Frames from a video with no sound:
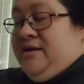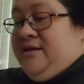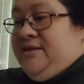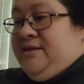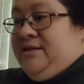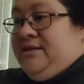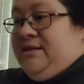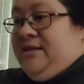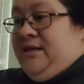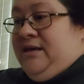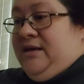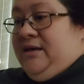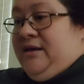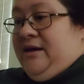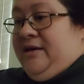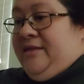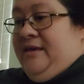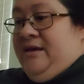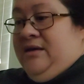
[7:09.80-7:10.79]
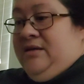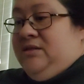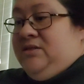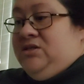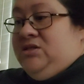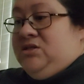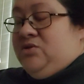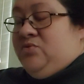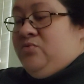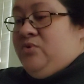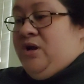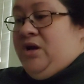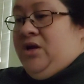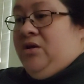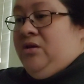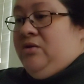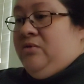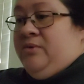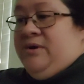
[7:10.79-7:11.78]
see. I think it's just a
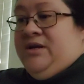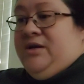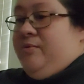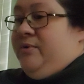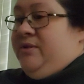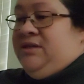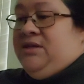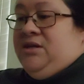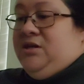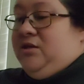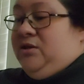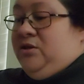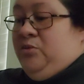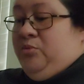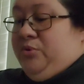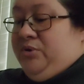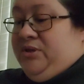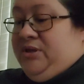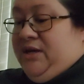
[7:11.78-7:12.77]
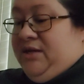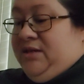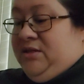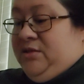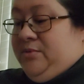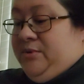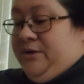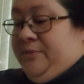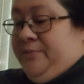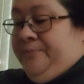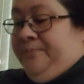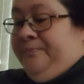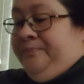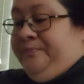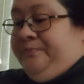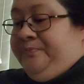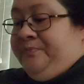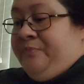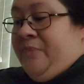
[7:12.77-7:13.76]
regular one. It wasn't a super sized one.
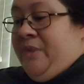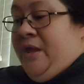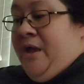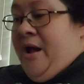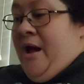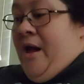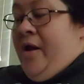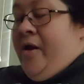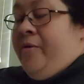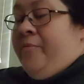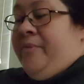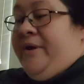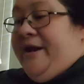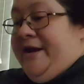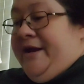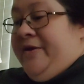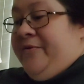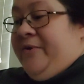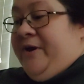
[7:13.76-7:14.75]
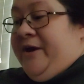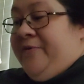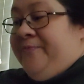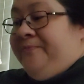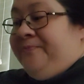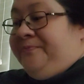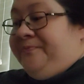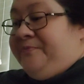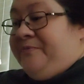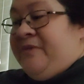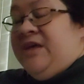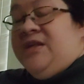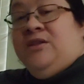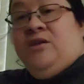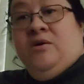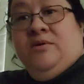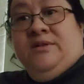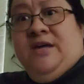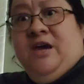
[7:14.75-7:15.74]
But anyway,
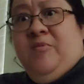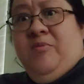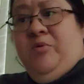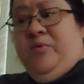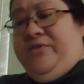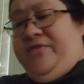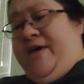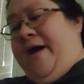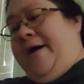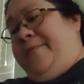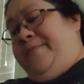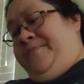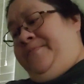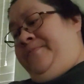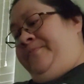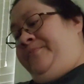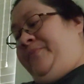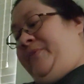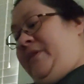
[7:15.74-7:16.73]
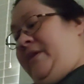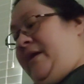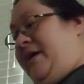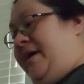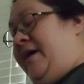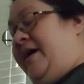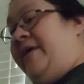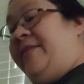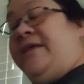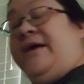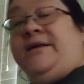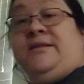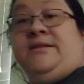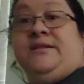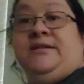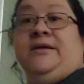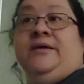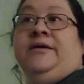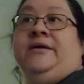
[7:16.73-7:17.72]
so I was happy with that. And
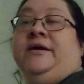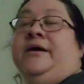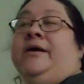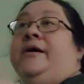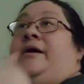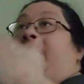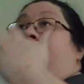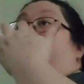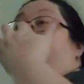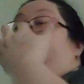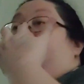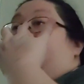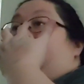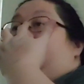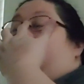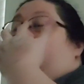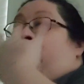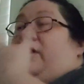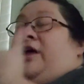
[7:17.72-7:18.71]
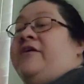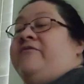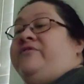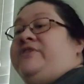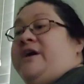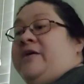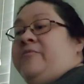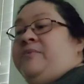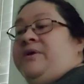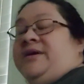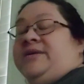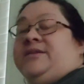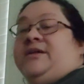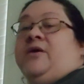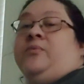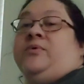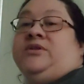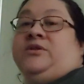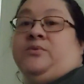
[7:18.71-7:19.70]
that's all I've done because
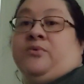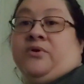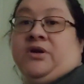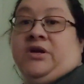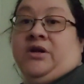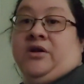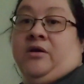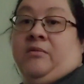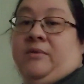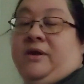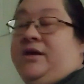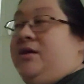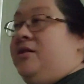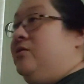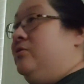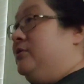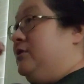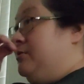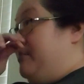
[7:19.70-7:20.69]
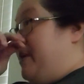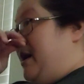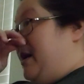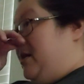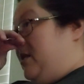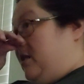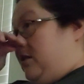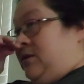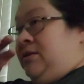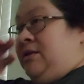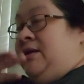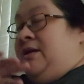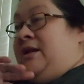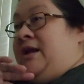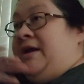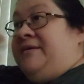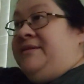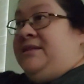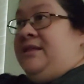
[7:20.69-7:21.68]
I was working on making those masks and
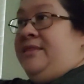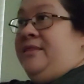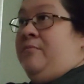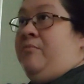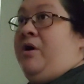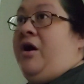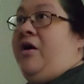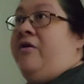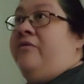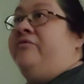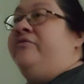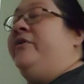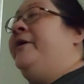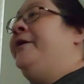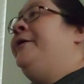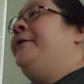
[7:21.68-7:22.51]
I sent them off.